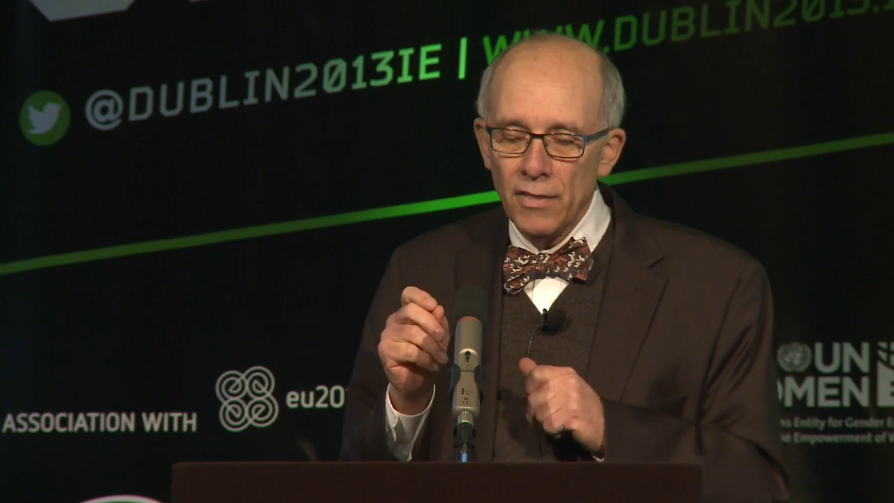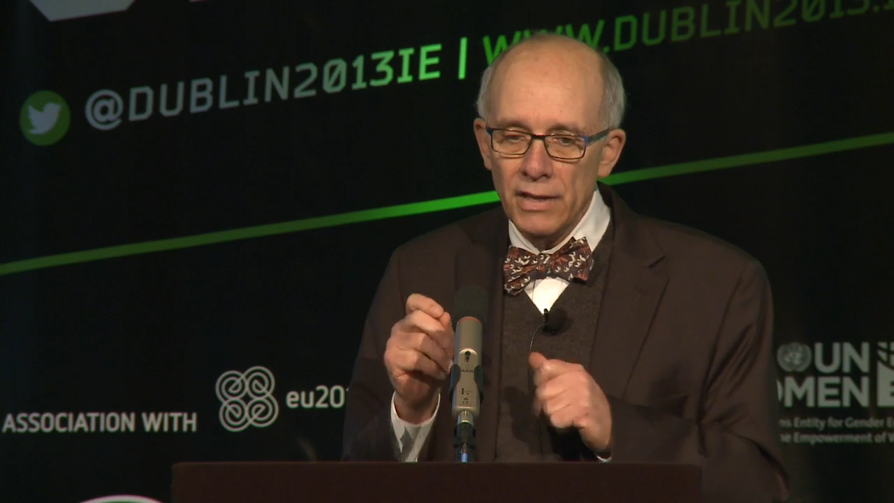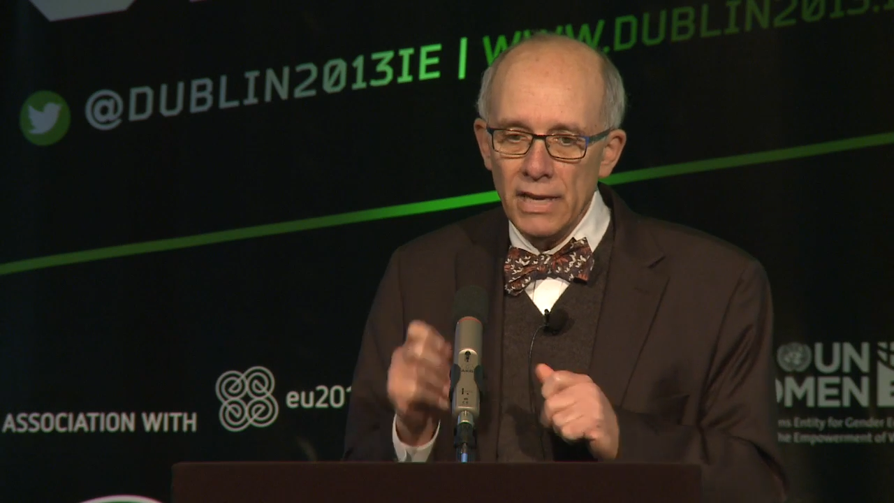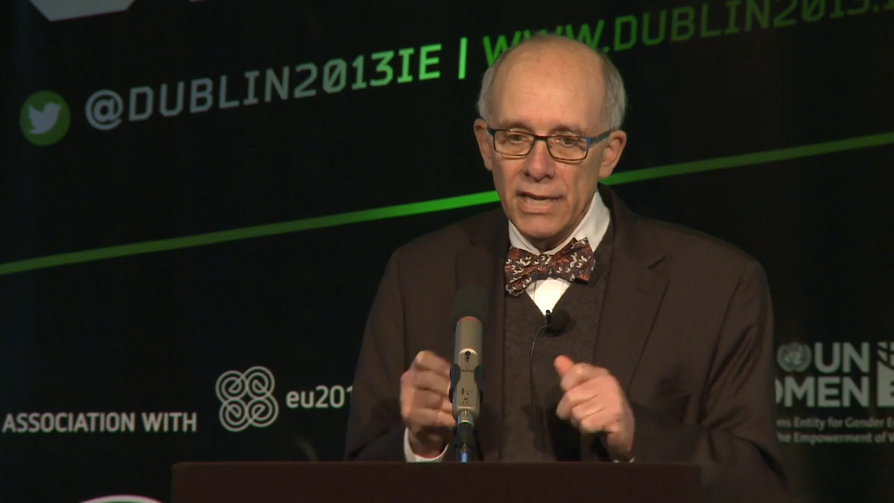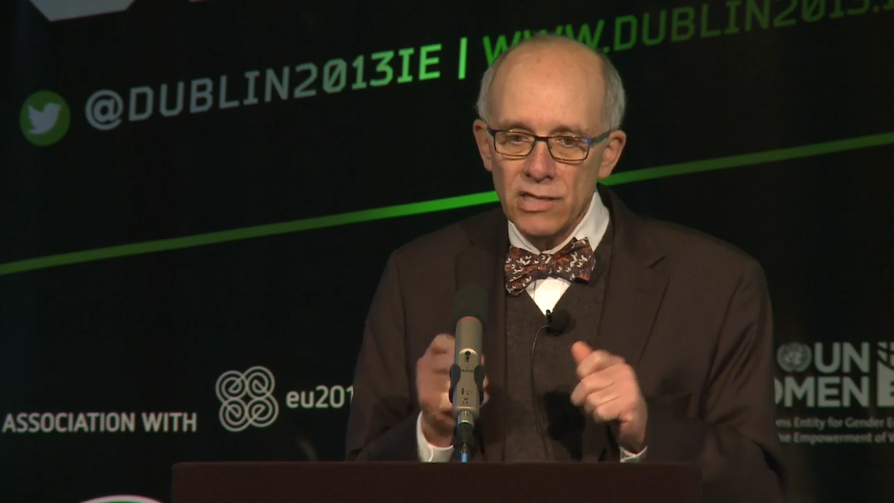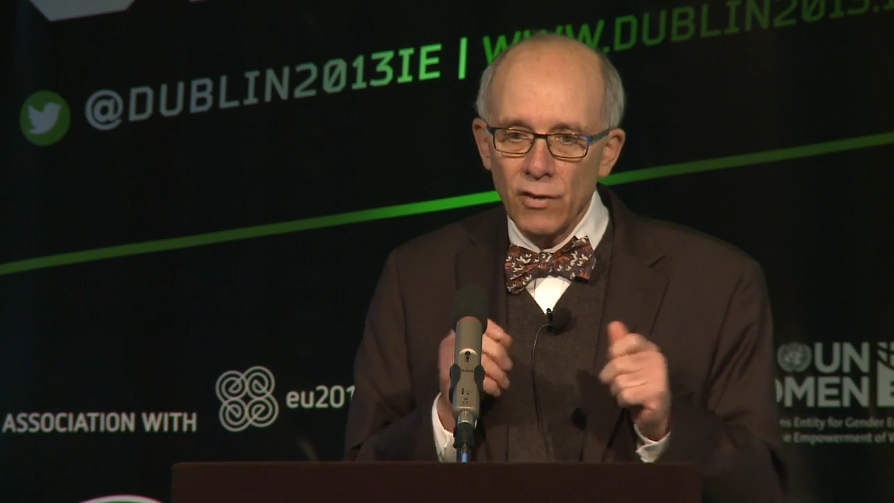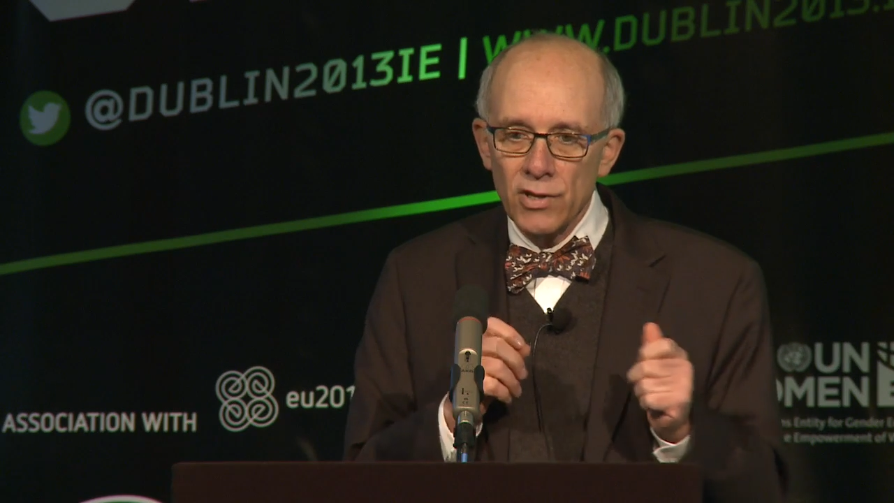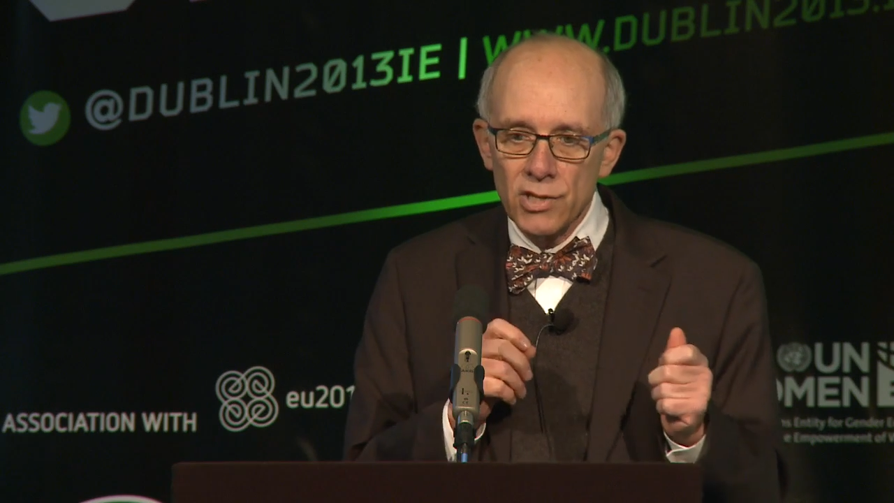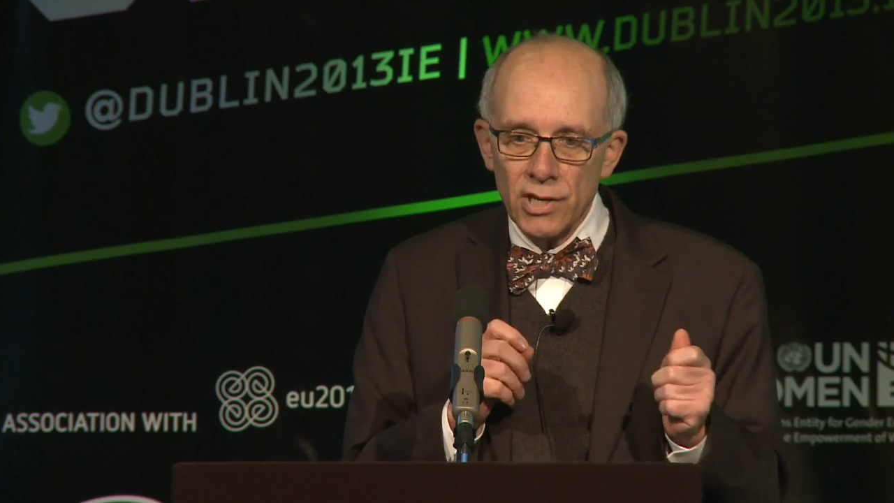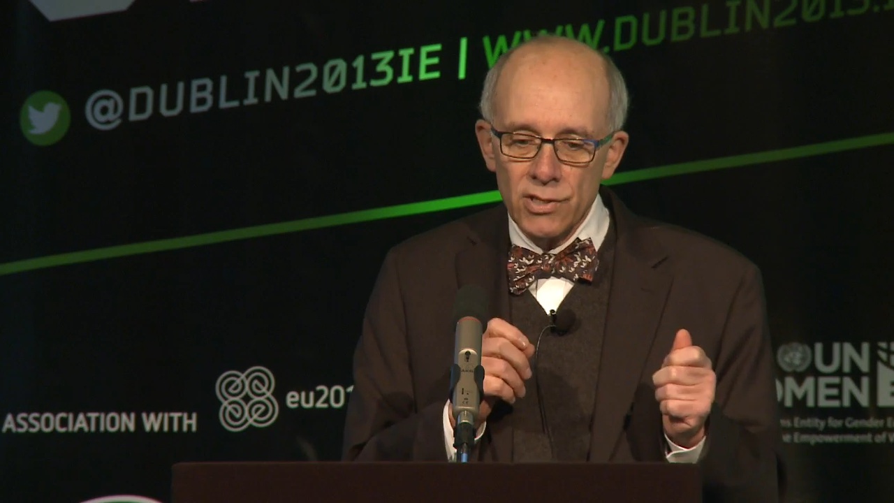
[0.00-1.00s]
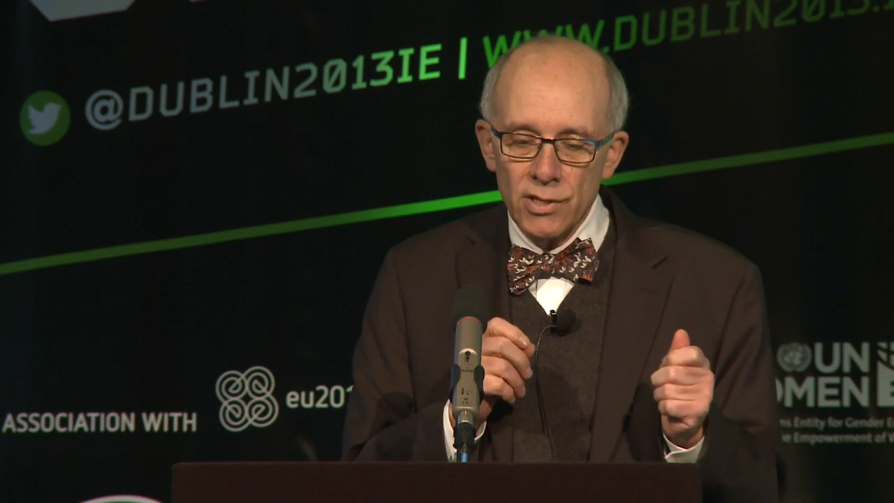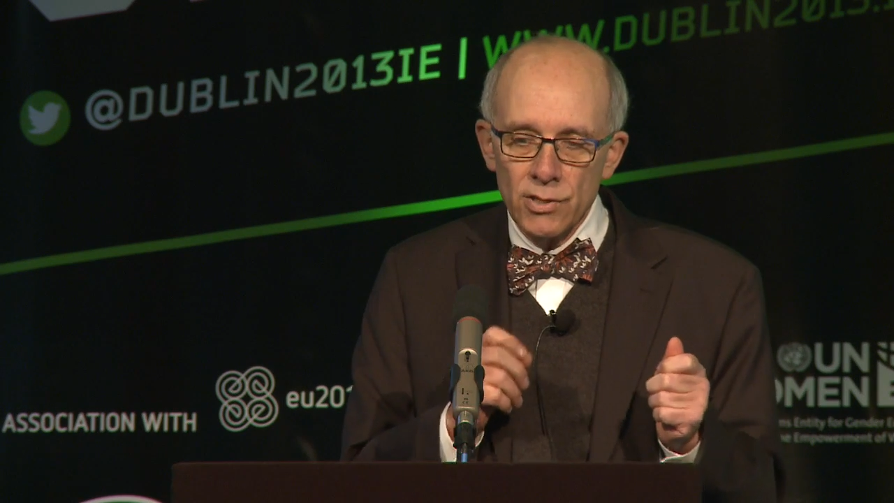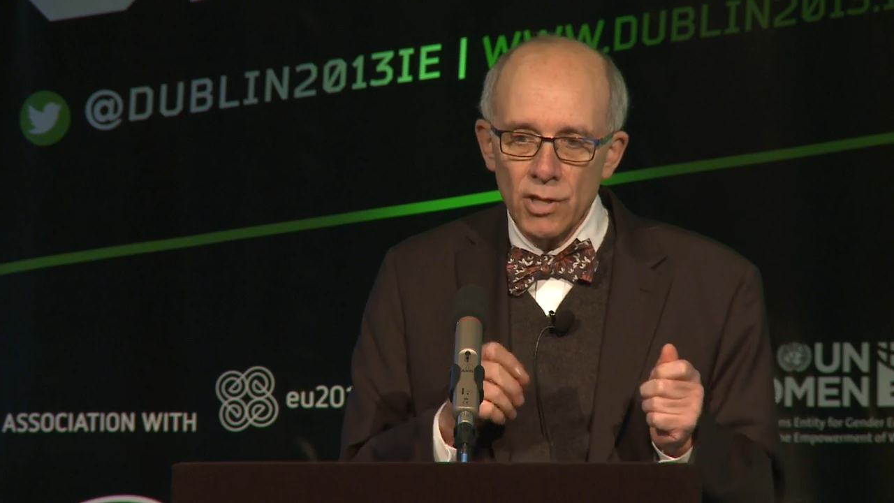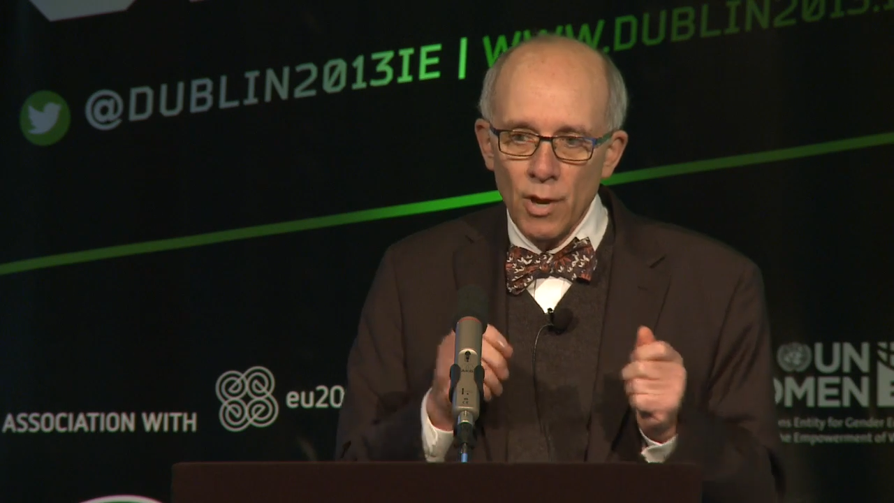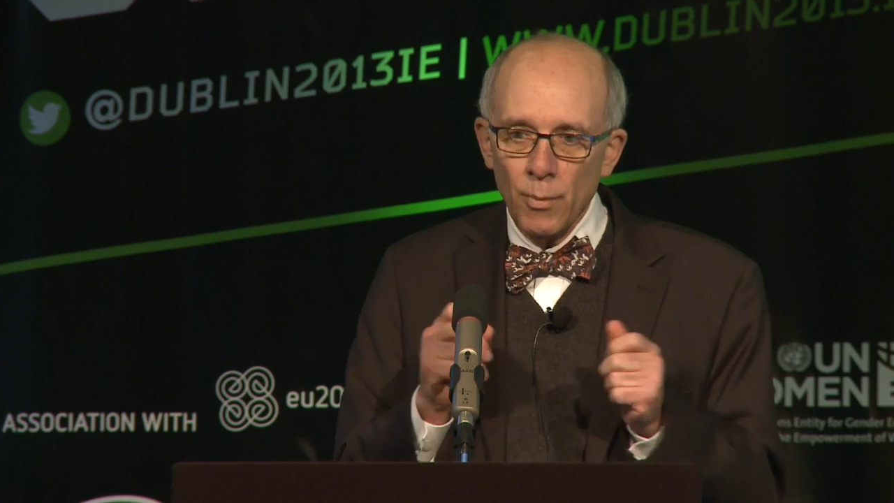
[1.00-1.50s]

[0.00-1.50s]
the needs of our citizens,